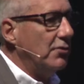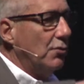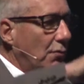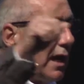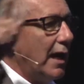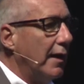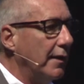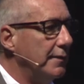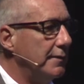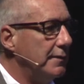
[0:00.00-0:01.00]
Uriah.
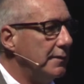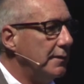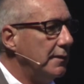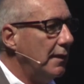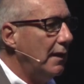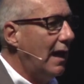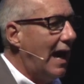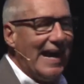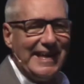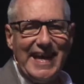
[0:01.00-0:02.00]

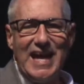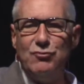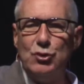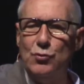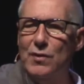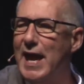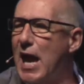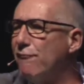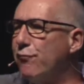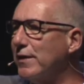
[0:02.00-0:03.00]
I gave you
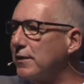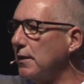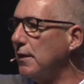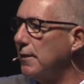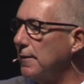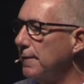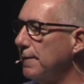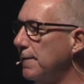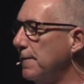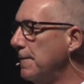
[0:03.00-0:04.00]
everything.
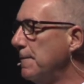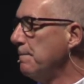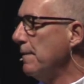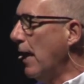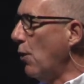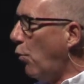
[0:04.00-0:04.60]
And